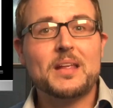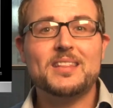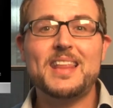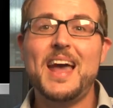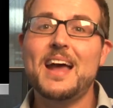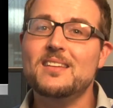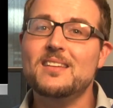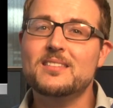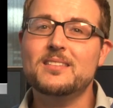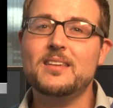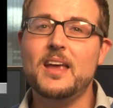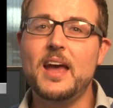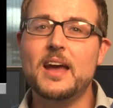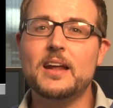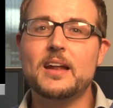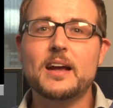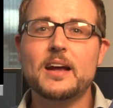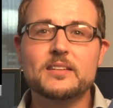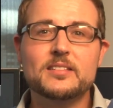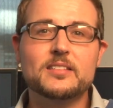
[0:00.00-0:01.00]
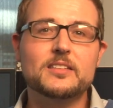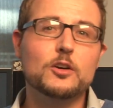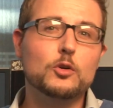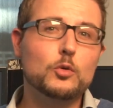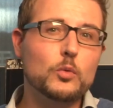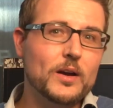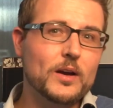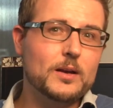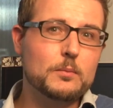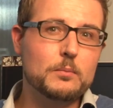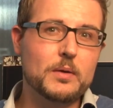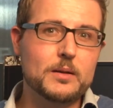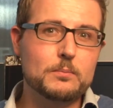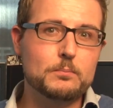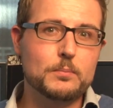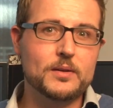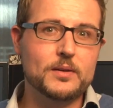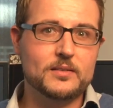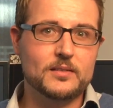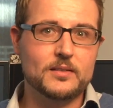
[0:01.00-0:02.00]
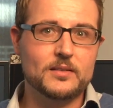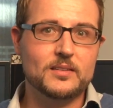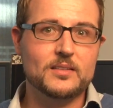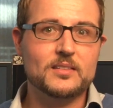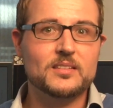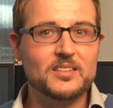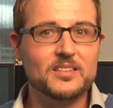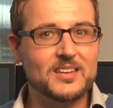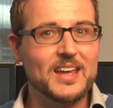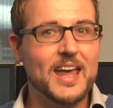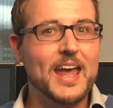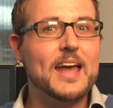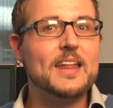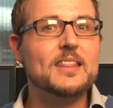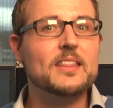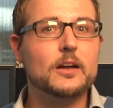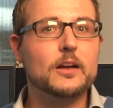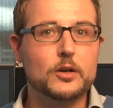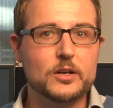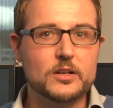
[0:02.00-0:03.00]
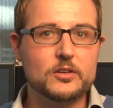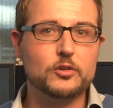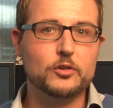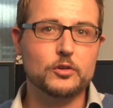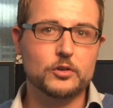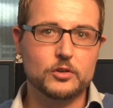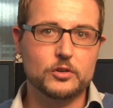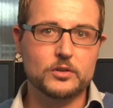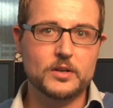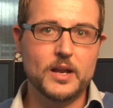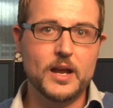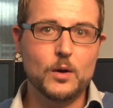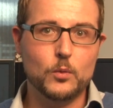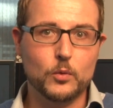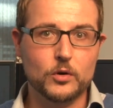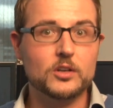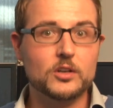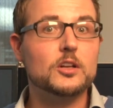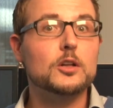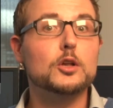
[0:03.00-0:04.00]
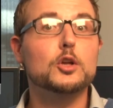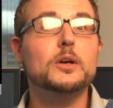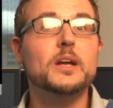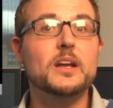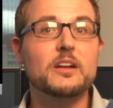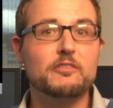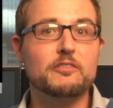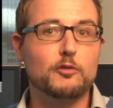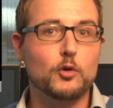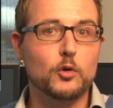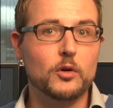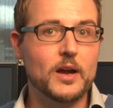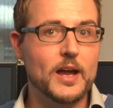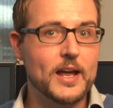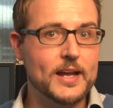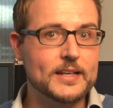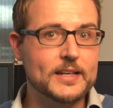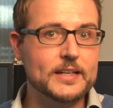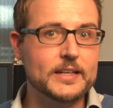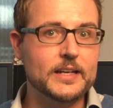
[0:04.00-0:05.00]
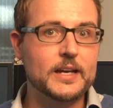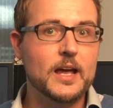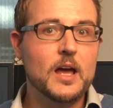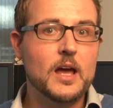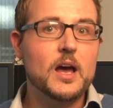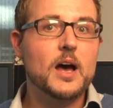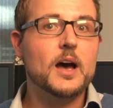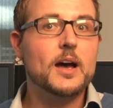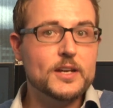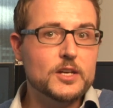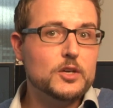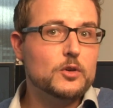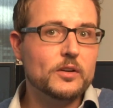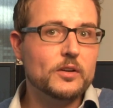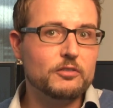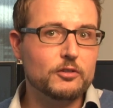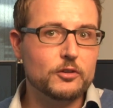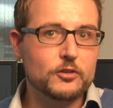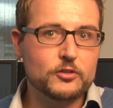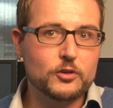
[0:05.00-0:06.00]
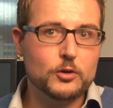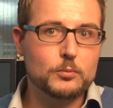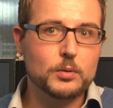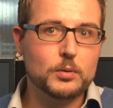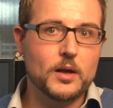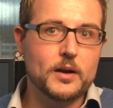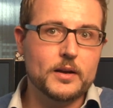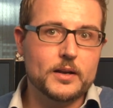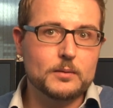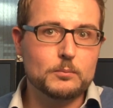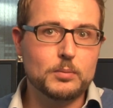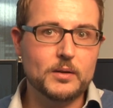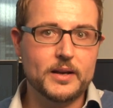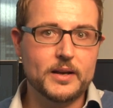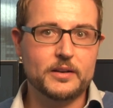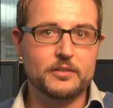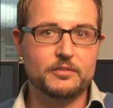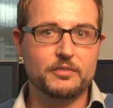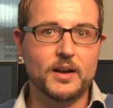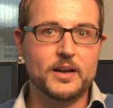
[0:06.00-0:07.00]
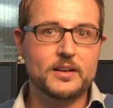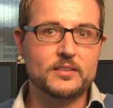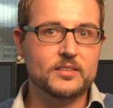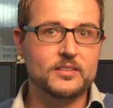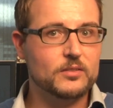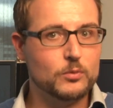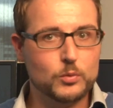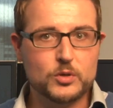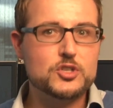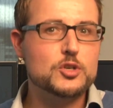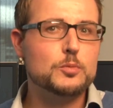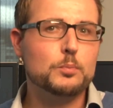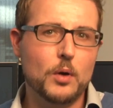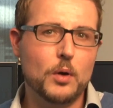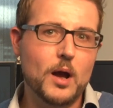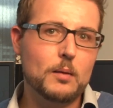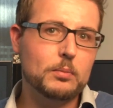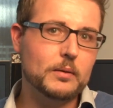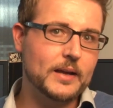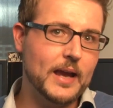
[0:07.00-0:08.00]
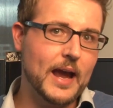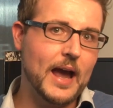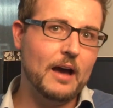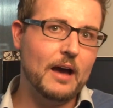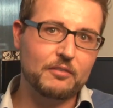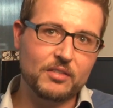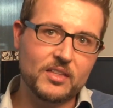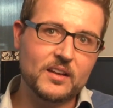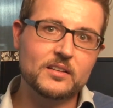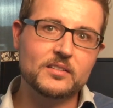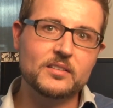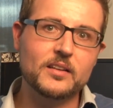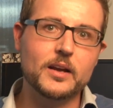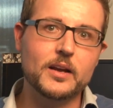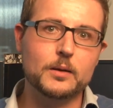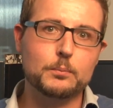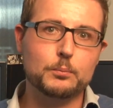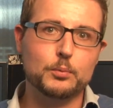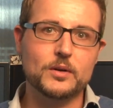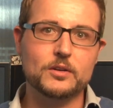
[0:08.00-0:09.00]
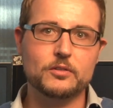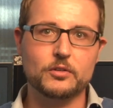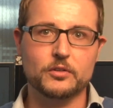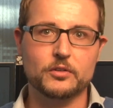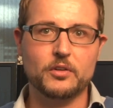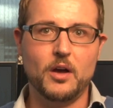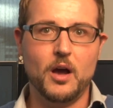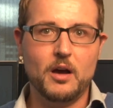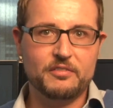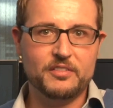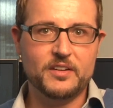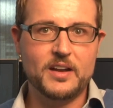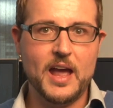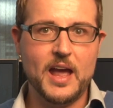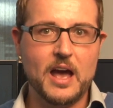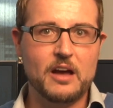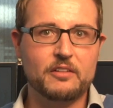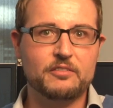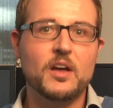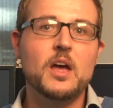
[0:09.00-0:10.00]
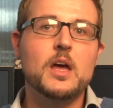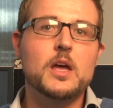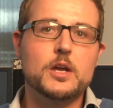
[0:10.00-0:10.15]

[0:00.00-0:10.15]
That said, I still recommend businesses scan their internal network looking for any uh, universal plug and play devices, which you probably have. Things like printers often have